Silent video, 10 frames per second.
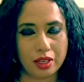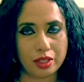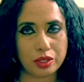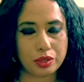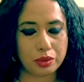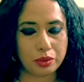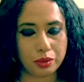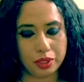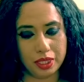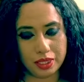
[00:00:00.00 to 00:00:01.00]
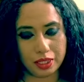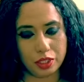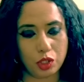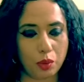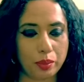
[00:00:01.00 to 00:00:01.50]
So these are the
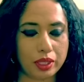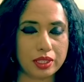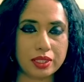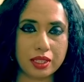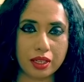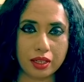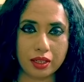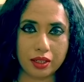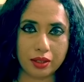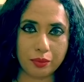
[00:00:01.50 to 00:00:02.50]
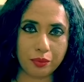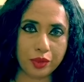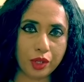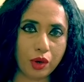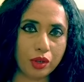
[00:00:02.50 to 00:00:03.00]
topics
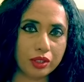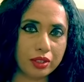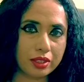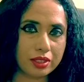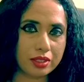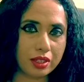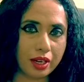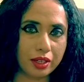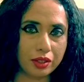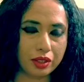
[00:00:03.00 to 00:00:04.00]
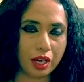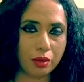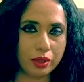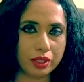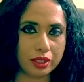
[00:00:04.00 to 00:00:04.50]
the author is trying to
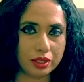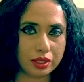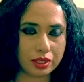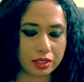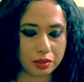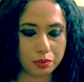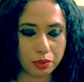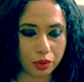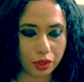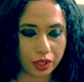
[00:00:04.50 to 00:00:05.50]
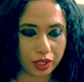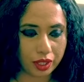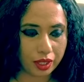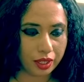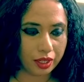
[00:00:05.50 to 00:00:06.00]
cover in this book,
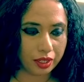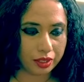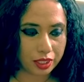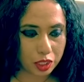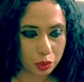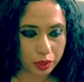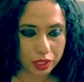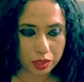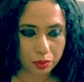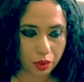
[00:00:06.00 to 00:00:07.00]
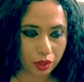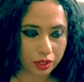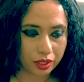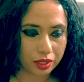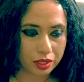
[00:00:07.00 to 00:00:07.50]
The Sweet
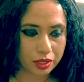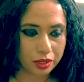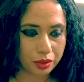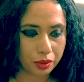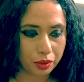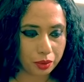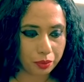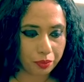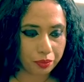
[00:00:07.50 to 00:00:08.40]
Spot. So